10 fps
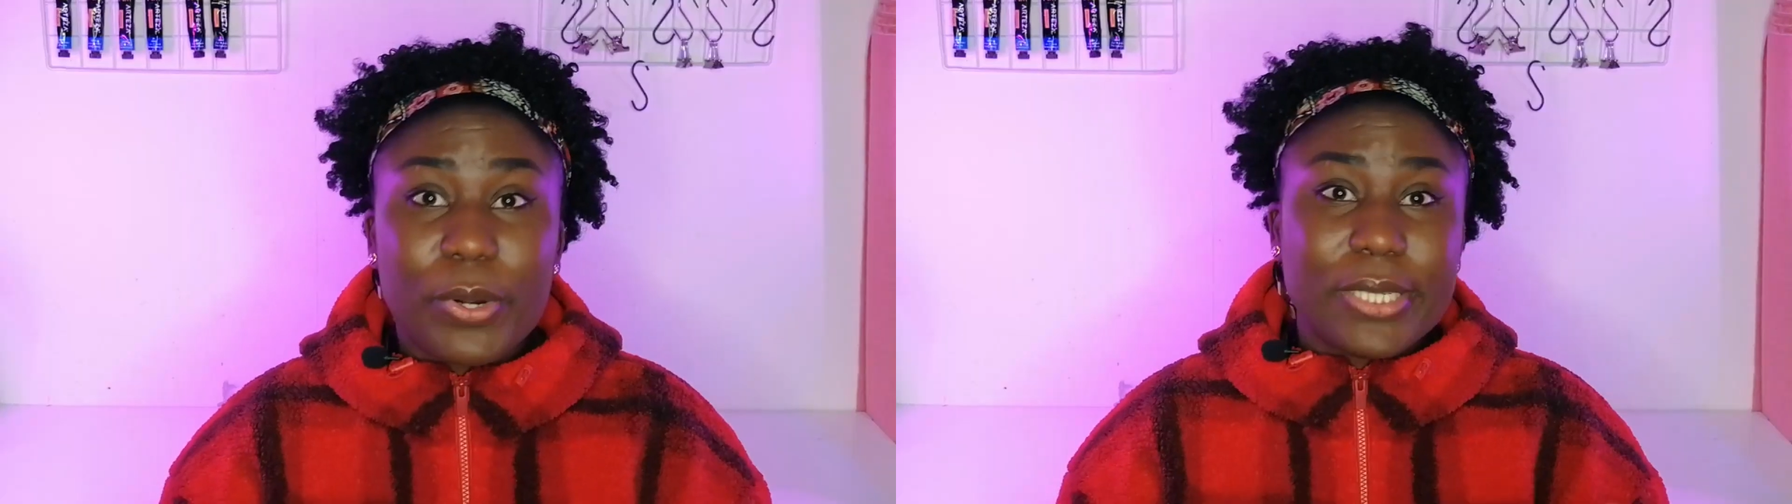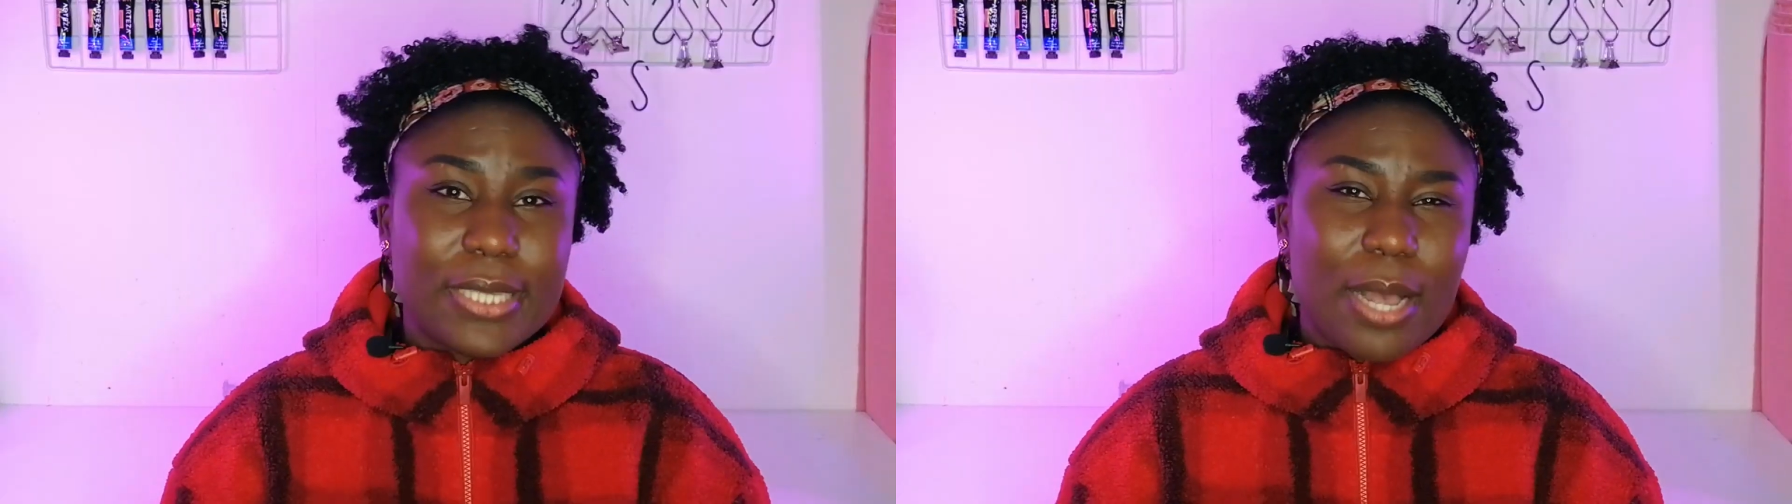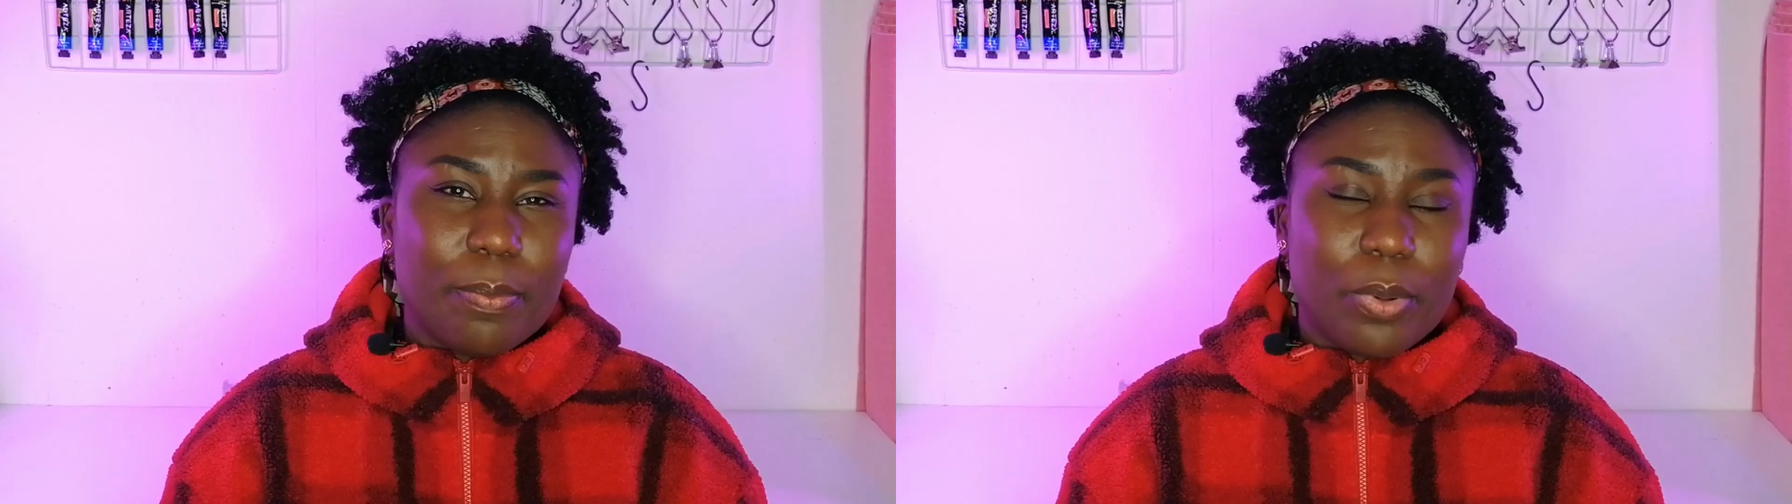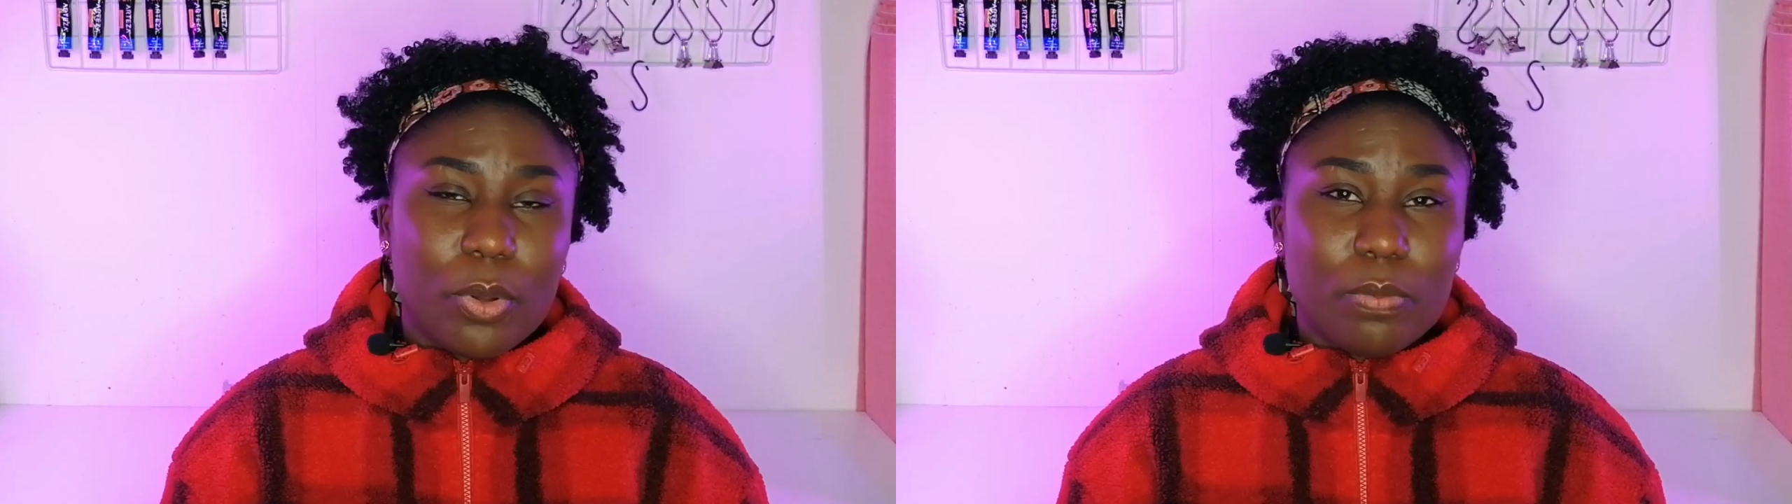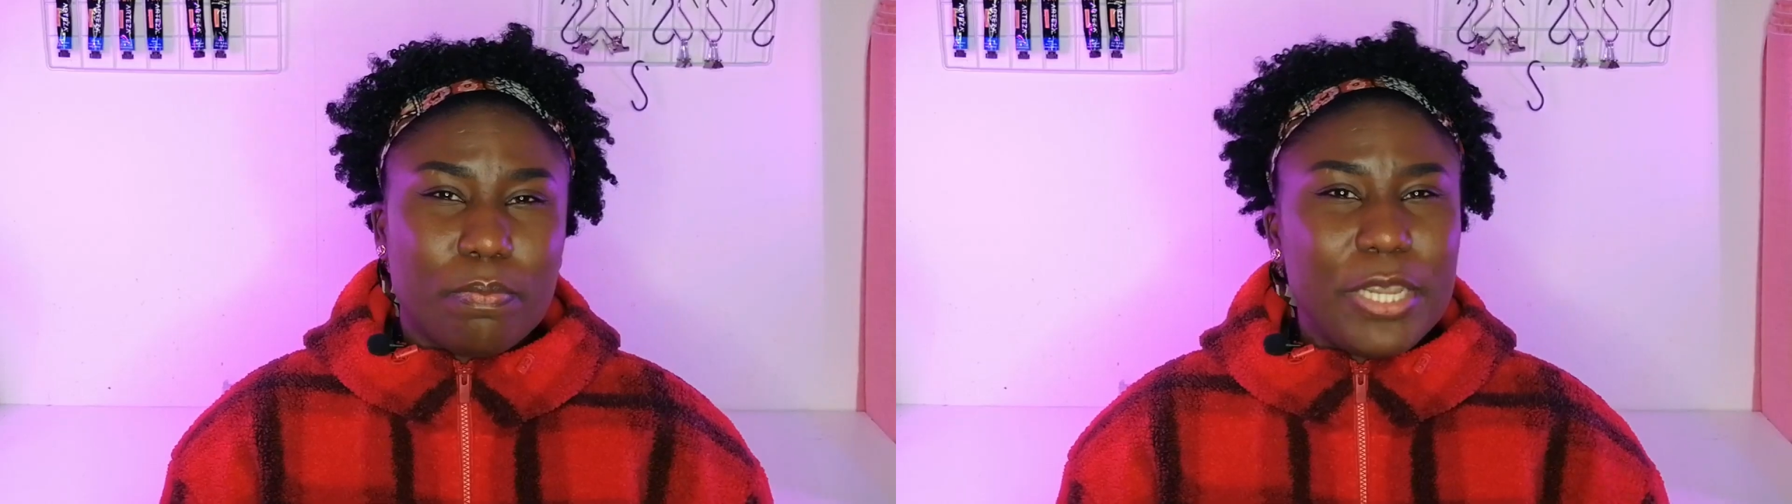for
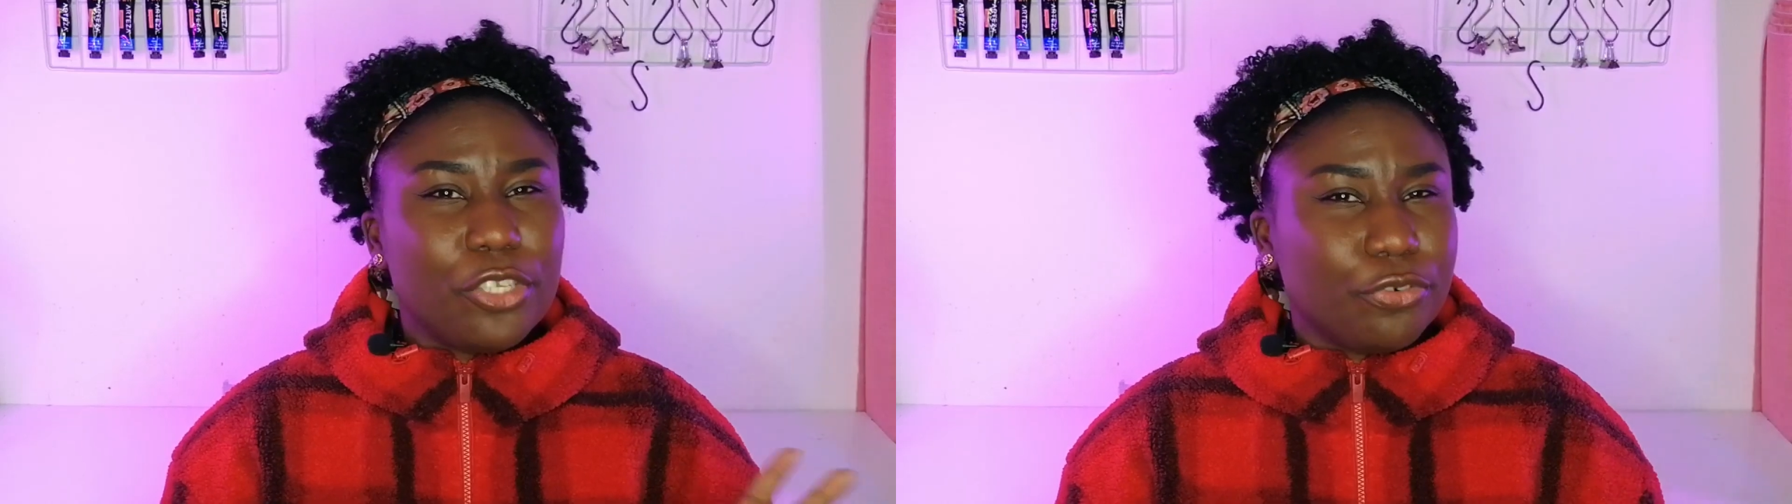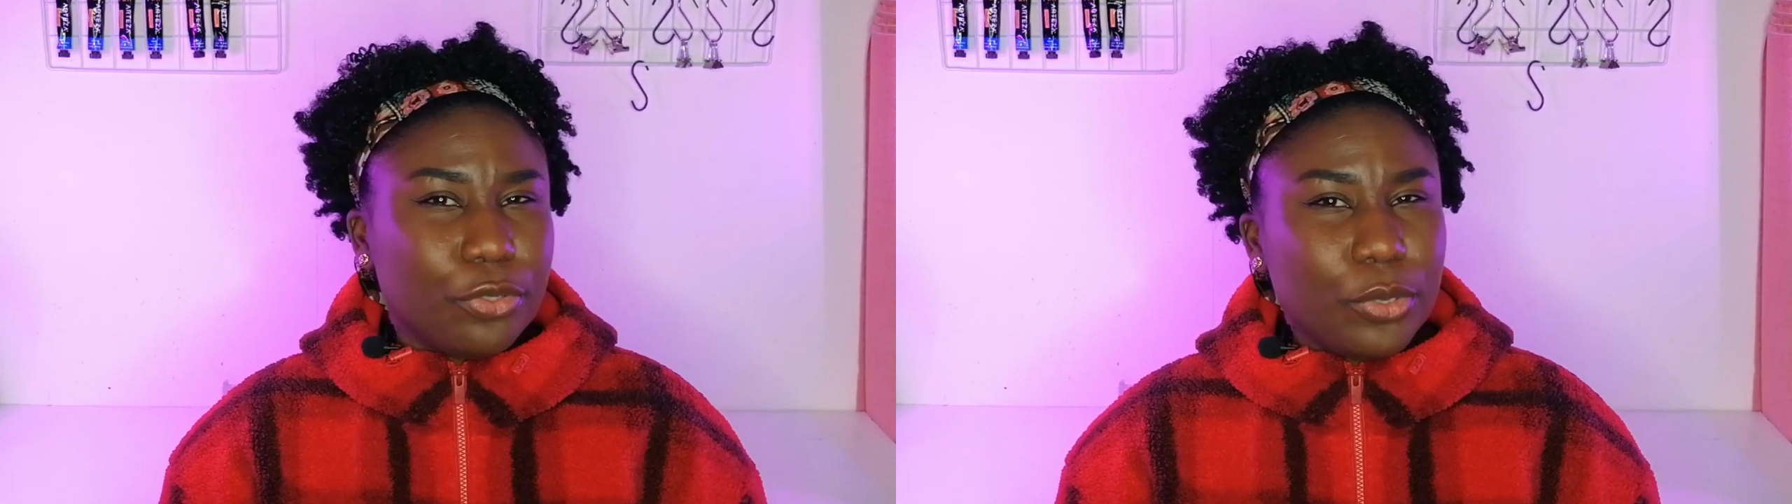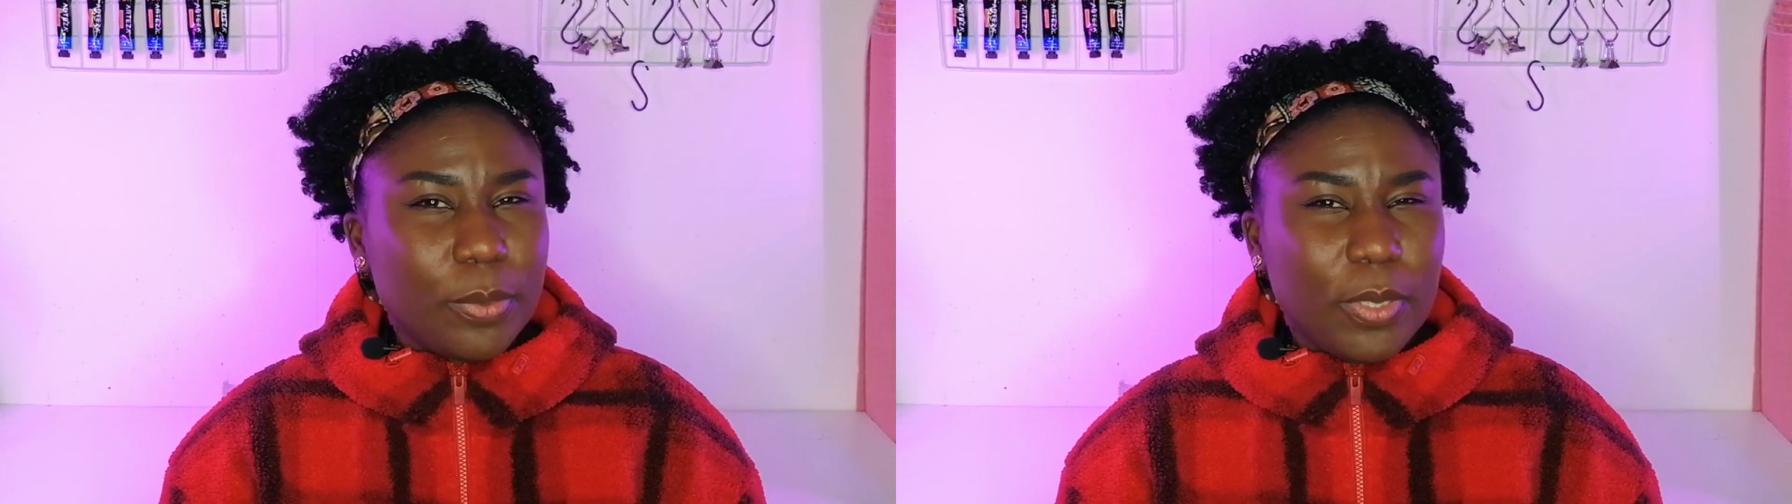example, beetroots,